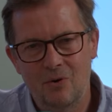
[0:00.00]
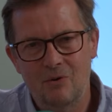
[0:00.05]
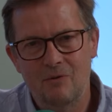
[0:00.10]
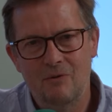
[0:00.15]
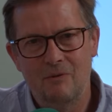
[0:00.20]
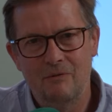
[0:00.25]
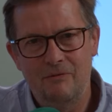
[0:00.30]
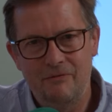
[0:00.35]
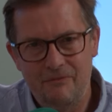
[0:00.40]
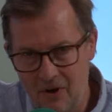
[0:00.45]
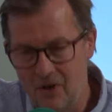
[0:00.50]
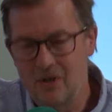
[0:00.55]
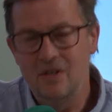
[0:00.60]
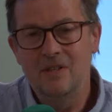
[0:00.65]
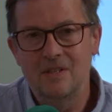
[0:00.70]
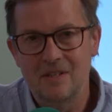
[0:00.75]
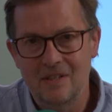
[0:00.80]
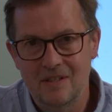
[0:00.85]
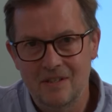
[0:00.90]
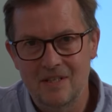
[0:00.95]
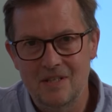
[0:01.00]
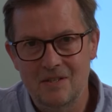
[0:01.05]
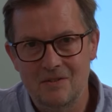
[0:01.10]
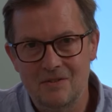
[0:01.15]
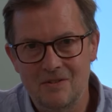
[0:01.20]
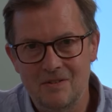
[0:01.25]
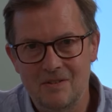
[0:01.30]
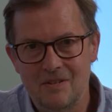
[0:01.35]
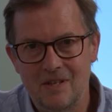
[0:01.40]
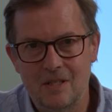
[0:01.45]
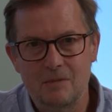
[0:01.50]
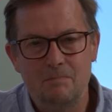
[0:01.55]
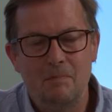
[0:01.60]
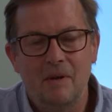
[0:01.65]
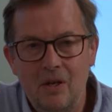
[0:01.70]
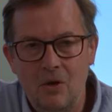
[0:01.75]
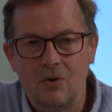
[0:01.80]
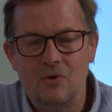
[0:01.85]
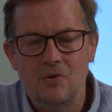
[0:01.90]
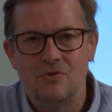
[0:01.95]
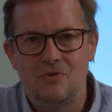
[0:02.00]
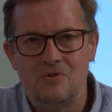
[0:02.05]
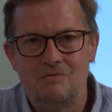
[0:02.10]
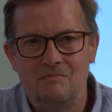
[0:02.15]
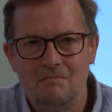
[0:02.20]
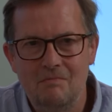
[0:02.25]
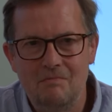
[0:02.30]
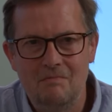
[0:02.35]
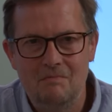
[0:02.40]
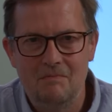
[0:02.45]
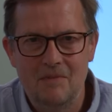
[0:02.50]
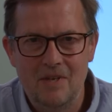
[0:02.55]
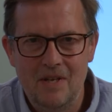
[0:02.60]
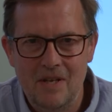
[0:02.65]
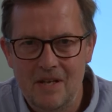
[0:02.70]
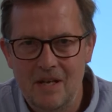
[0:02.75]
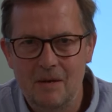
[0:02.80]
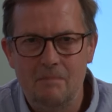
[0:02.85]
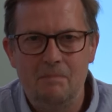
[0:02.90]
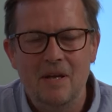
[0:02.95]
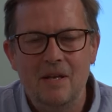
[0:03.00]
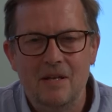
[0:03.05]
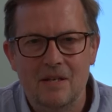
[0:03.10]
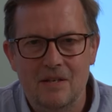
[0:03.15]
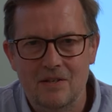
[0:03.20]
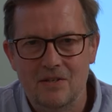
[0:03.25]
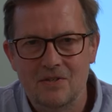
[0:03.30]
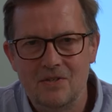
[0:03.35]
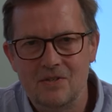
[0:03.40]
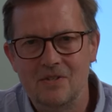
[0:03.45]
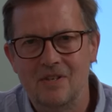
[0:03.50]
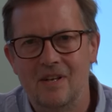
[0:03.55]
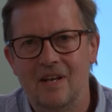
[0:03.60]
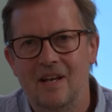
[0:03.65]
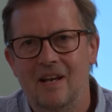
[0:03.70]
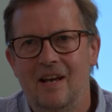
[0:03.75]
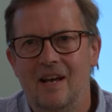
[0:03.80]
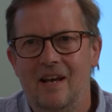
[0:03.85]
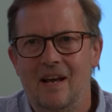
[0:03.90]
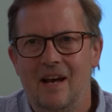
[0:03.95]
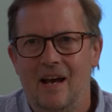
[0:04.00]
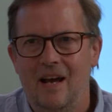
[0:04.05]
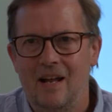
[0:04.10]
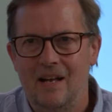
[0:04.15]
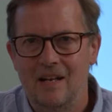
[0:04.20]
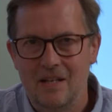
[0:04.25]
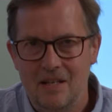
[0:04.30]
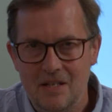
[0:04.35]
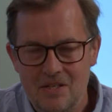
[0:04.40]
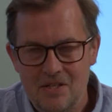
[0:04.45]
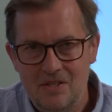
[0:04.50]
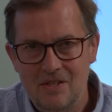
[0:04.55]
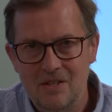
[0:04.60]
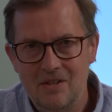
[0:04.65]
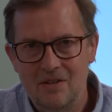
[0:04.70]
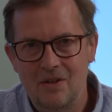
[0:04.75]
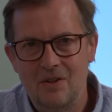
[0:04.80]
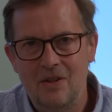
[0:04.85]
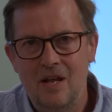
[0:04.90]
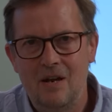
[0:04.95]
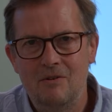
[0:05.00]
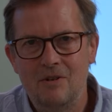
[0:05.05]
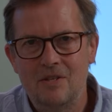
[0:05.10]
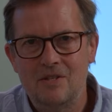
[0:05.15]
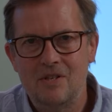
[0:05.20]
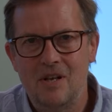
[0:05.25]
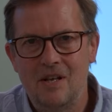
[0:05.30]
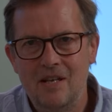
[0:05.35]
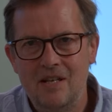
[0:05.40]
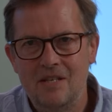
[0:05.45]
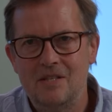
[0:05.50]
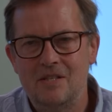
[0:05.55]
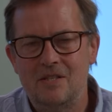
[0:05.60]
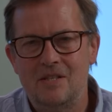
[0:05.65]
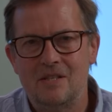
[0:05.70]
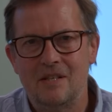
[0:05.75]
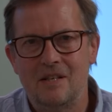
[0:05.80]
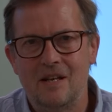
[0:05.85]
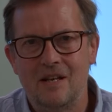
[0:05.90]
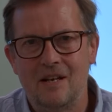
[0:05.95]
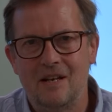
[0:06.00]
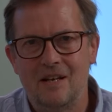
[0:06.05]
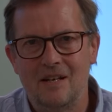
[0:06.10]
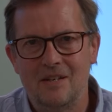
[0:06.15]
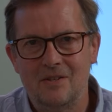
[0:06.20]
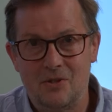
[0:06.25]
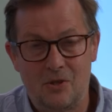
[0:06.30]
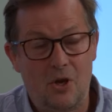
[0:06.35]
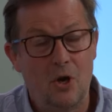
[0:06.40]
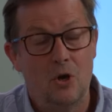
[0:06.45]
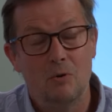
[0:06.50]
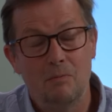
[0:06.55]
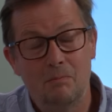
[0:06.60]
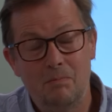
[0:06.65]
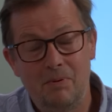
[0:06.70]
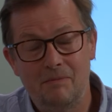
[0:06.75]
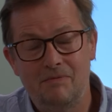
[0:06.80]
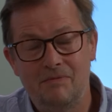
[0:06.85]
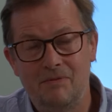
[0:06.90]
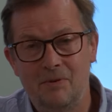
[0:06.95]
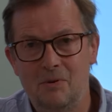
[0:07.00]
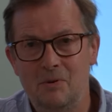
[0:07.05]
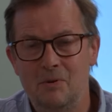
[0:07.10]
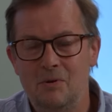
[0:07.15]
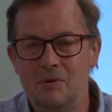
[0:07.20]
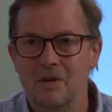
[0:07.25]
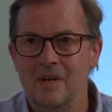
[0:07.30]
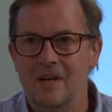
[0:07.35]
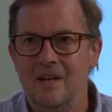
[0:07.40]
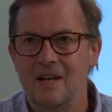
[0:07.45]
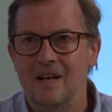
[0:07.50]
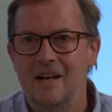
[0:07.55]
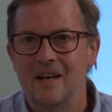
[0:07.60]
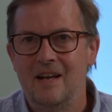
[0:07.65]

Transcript: on finding these things, because it appears, at least, that there is at least scope for,